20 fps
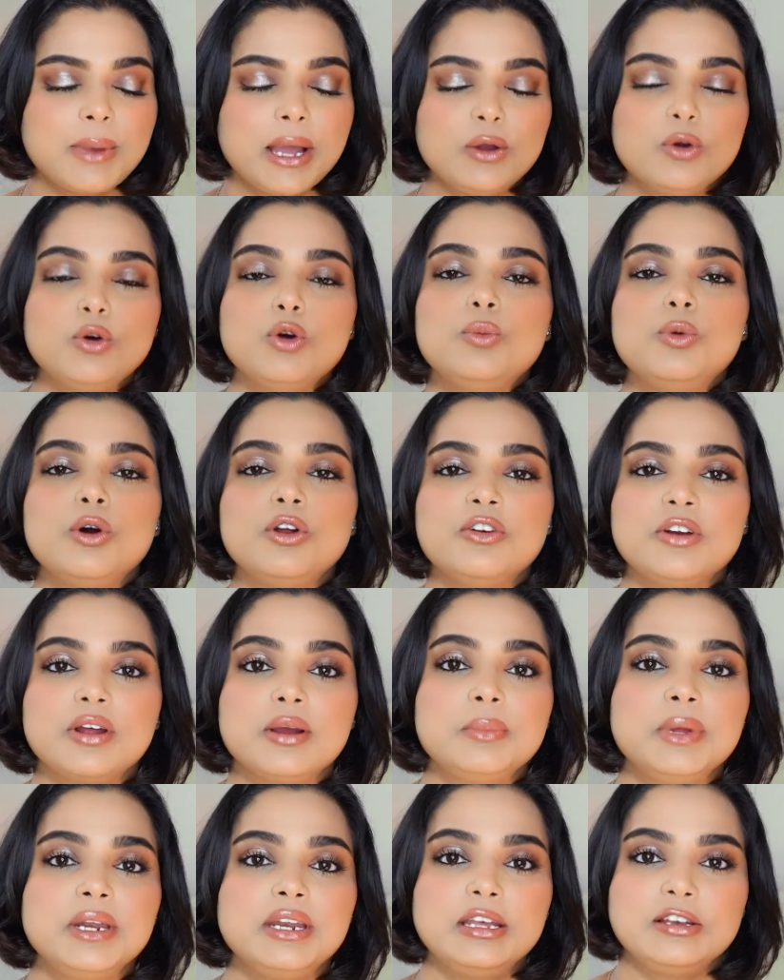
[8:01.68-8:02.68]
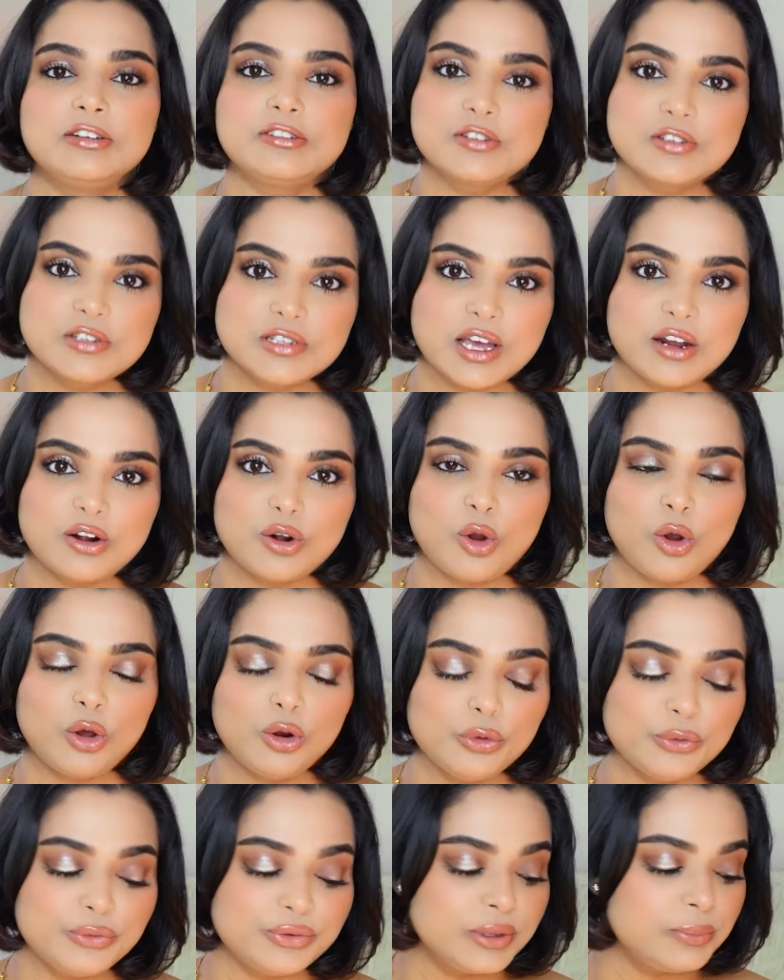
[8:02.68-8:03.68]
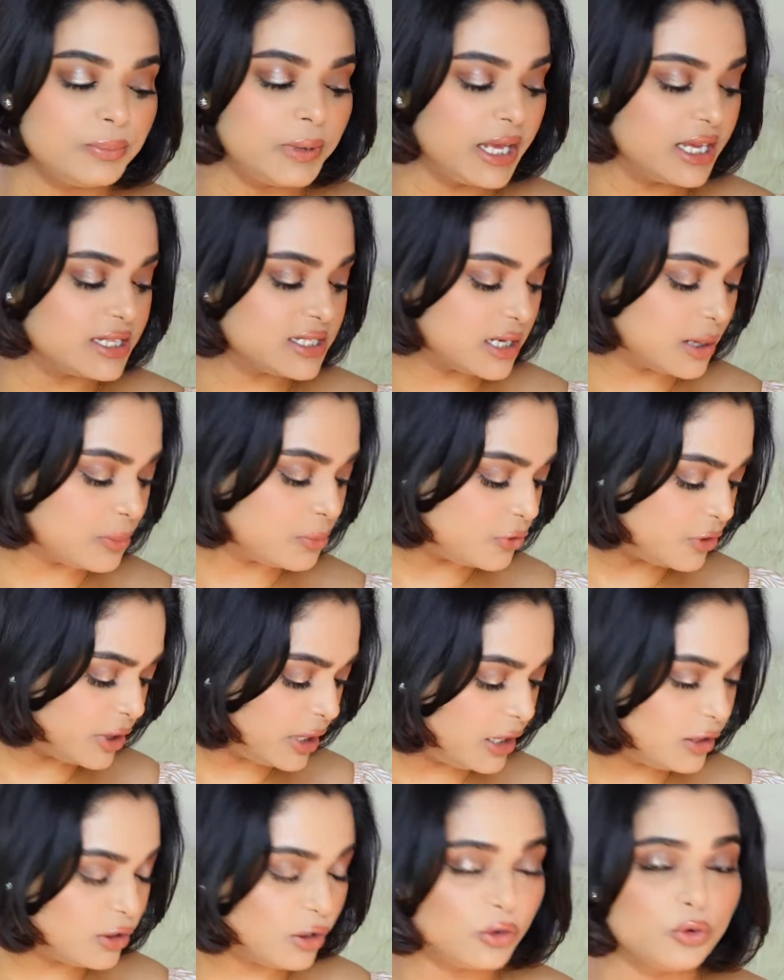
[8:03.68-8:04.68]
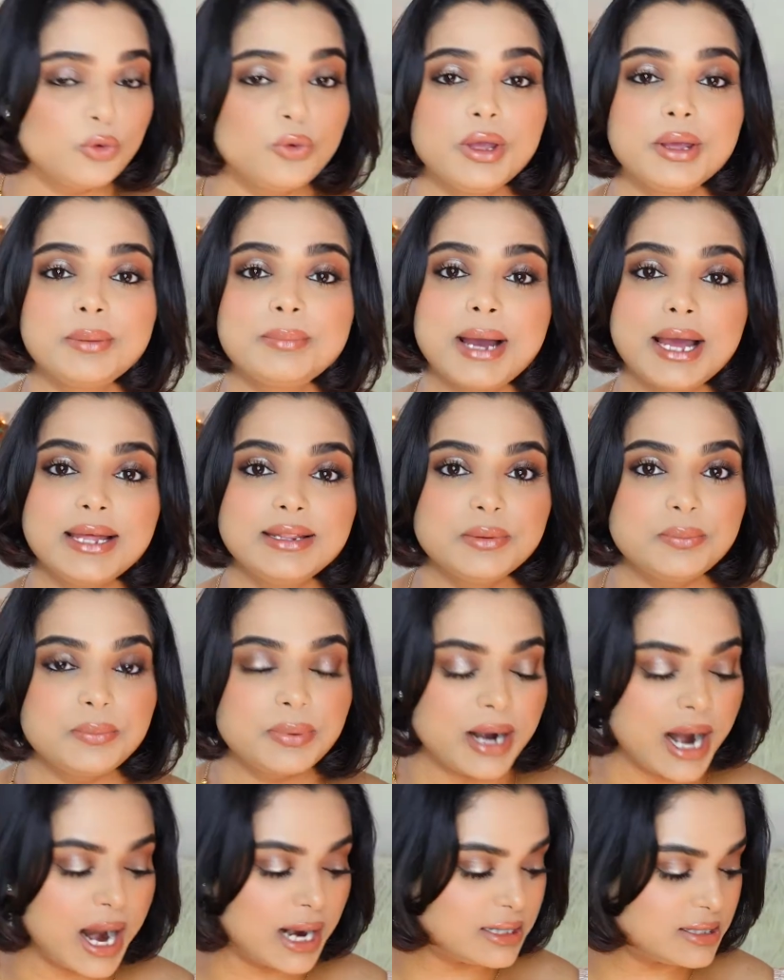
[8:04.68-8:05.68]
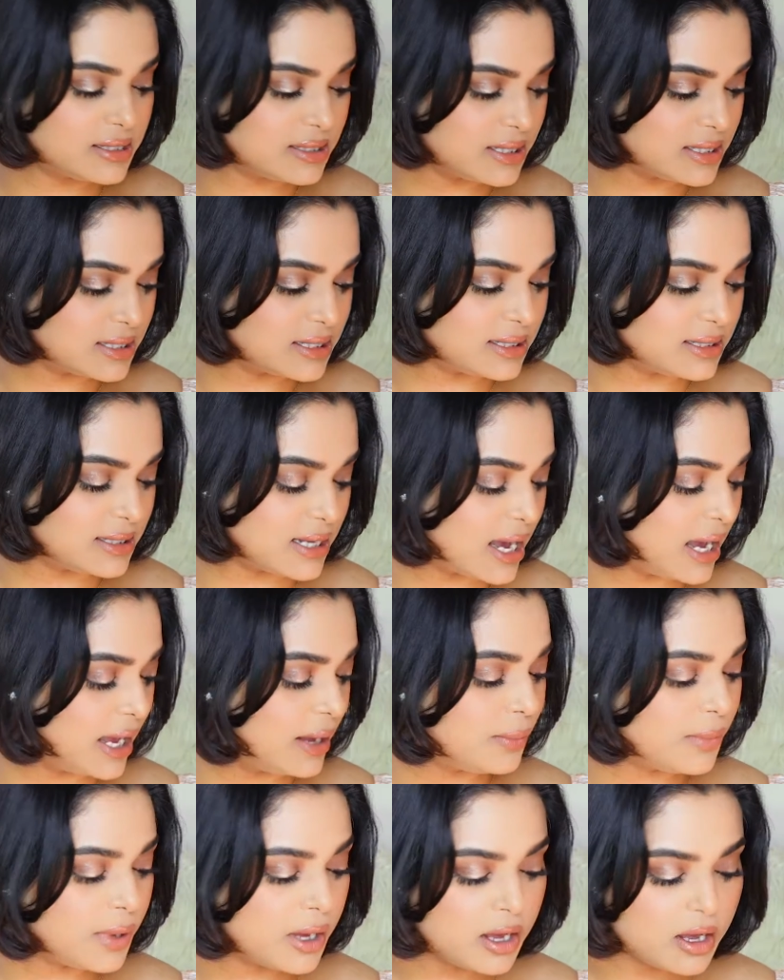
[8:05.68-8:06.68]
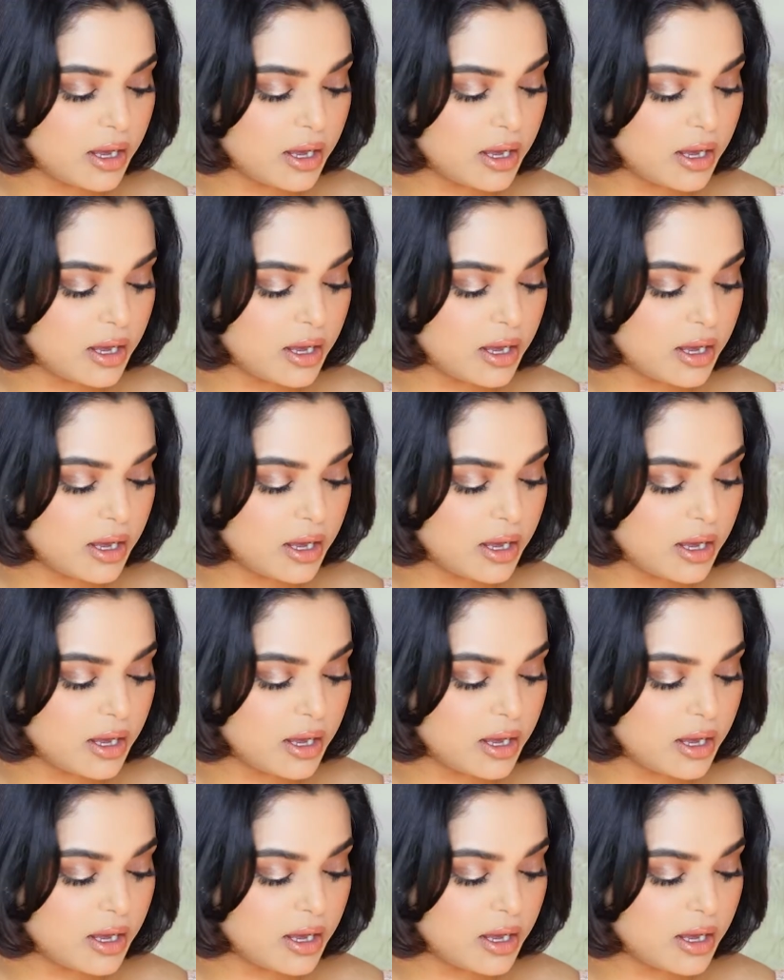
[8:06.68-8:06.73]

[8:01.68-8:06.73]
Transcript: my gourmand recommendations are all over the place and I'm really not going by the brands this time.